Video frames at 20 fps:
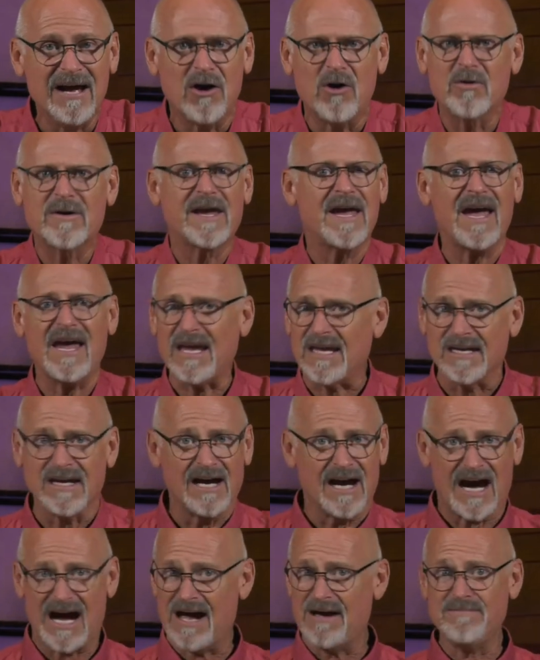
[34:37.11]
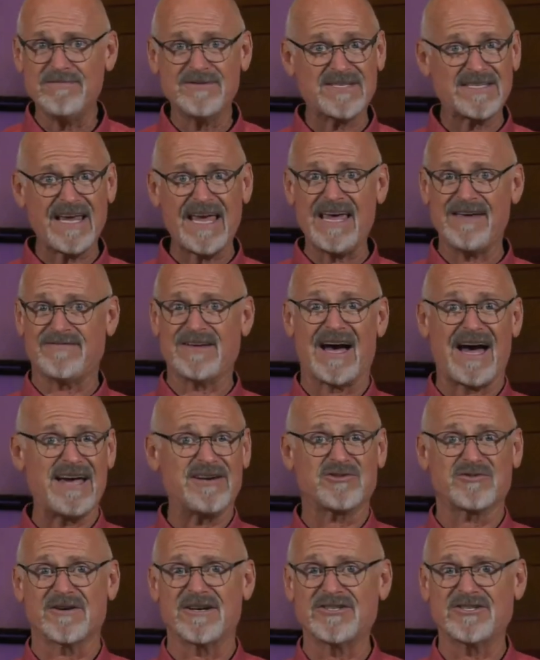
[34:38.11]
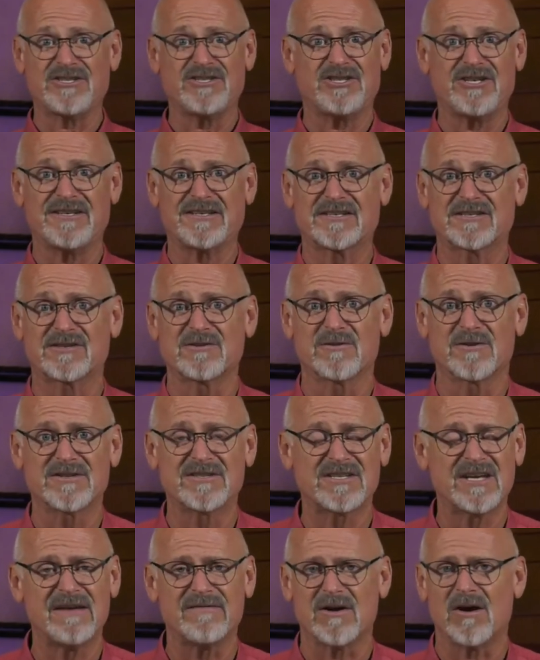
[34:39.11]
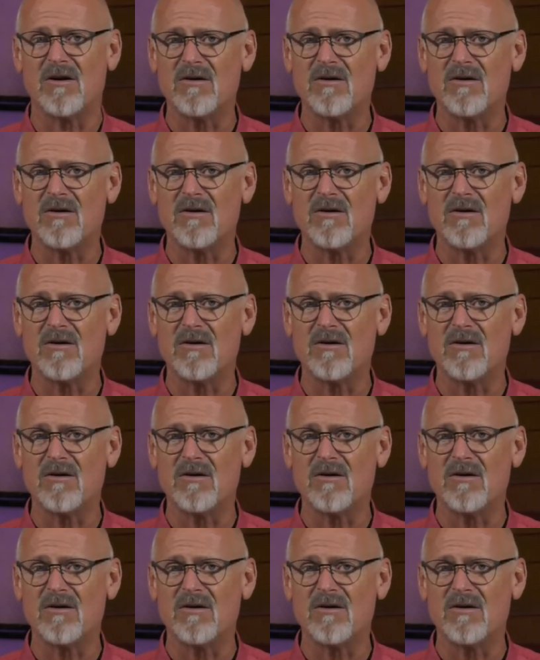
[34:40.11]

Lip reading: Okay, I'm saved. I trusted Jesus as Lord and Savior.